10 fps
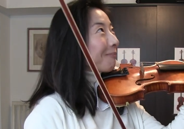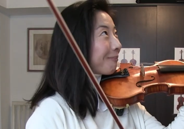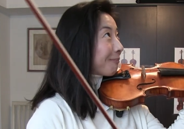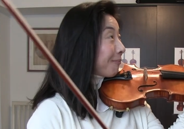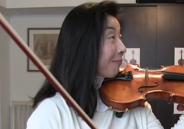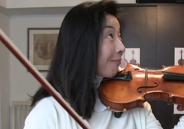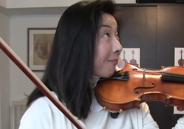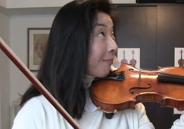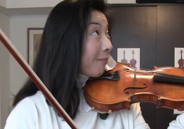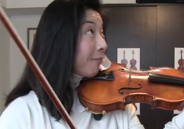
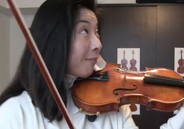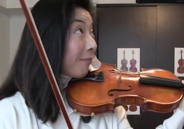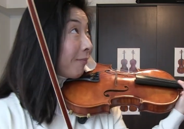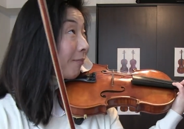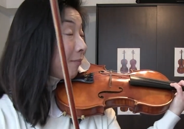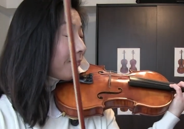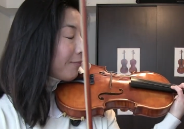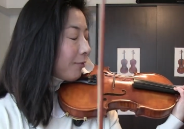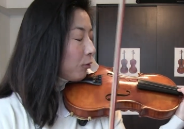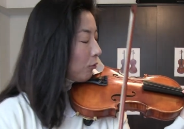
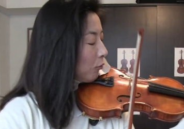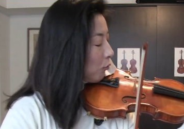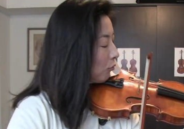Nothing is said.